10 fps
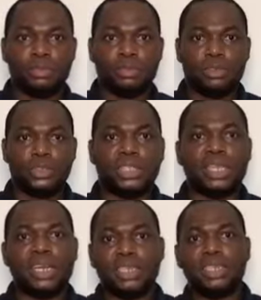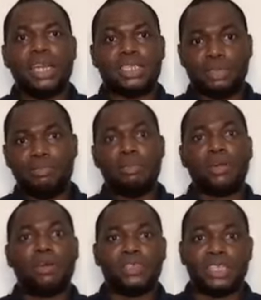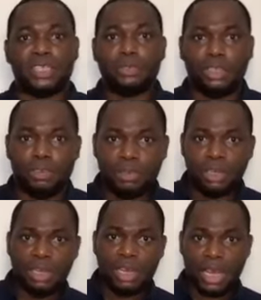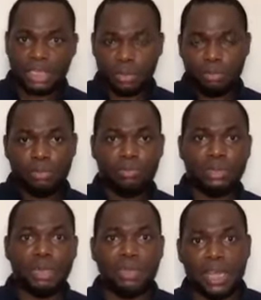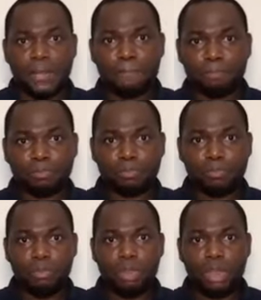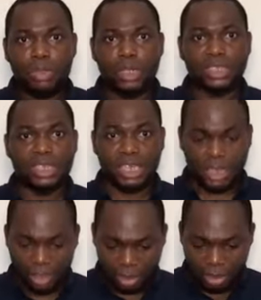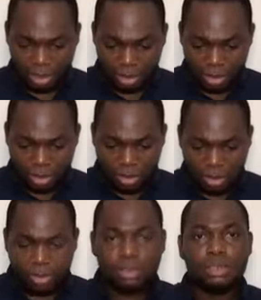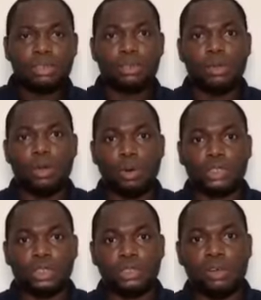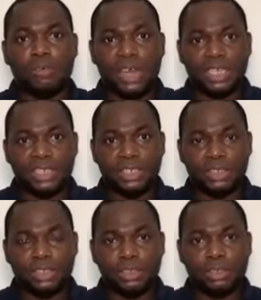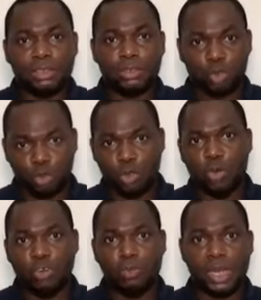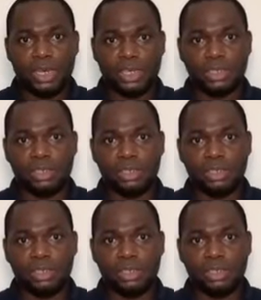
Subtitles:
You're standing as a member of the executive, as premier. You're taking oaths of allegiance to Yoruba nation.